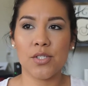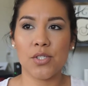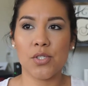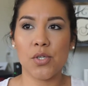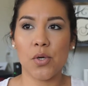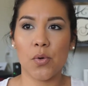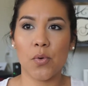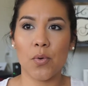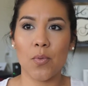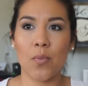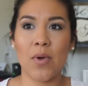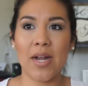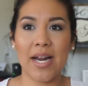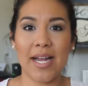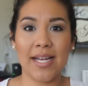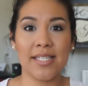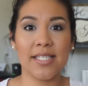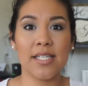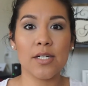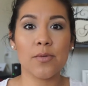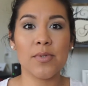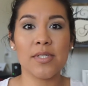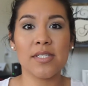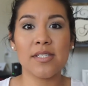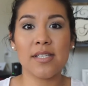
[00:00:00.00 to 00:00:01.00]
So what I
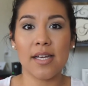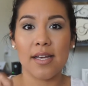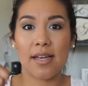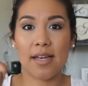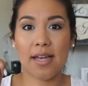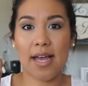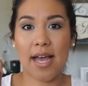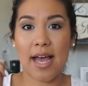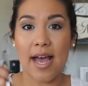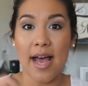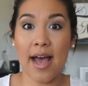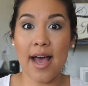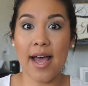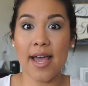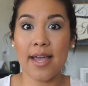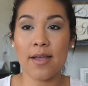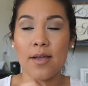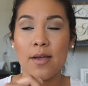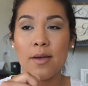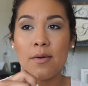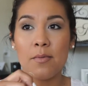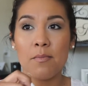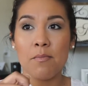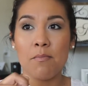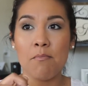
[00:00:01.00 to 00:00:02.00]
did was
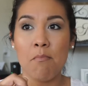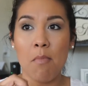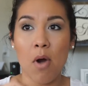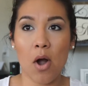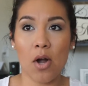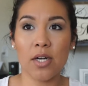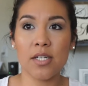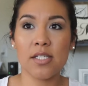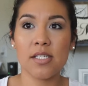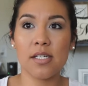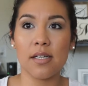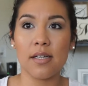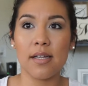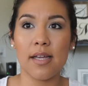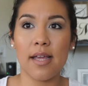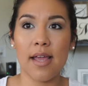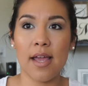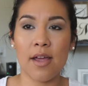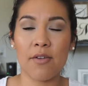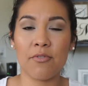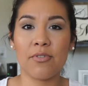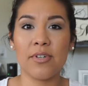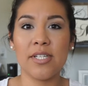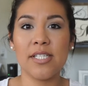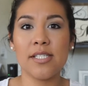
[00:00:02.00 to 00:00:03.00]
I marked
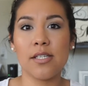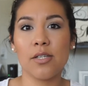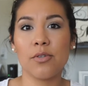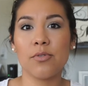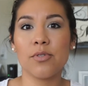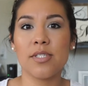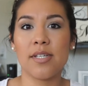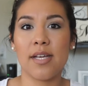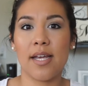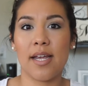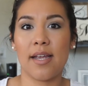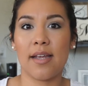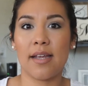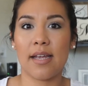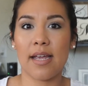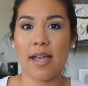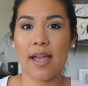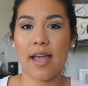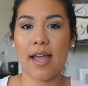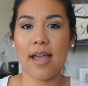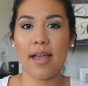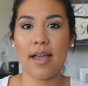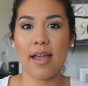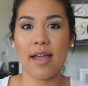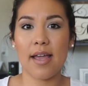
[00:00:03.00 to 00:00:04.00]
every single day,
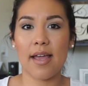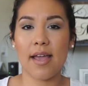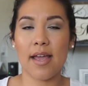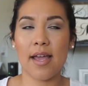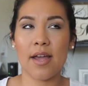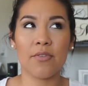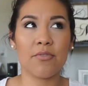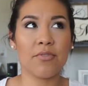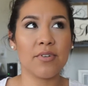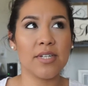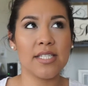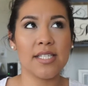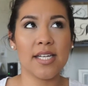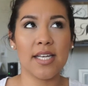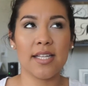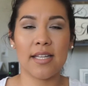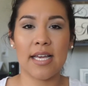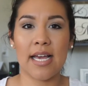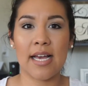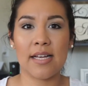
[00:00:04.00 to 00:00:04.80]
every day.